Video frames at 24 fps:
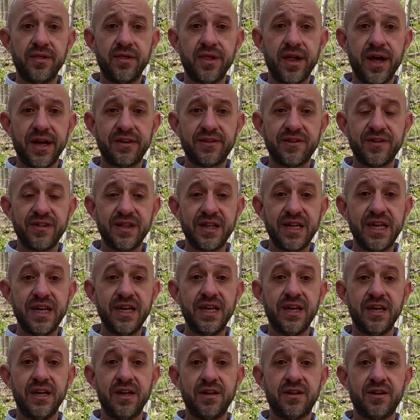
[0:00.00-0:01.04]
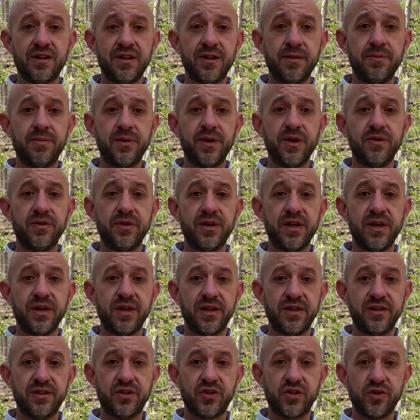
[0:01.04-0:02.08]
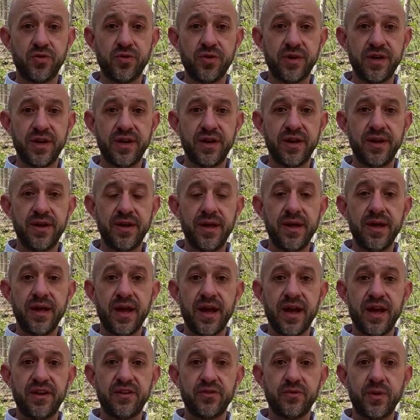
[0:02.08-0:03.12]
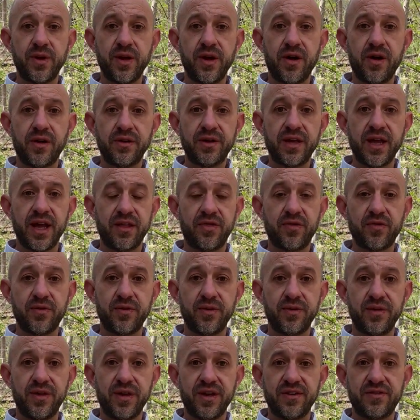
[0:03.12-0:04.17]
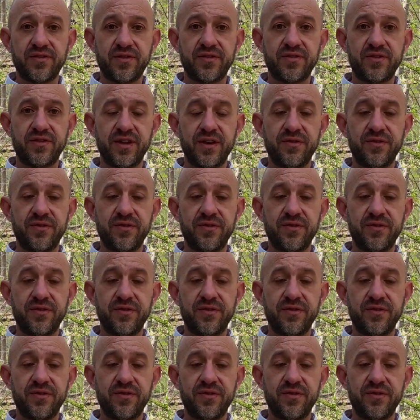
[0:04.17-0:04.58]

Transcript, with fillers: Let's lean into the beauty and joy as we all get through this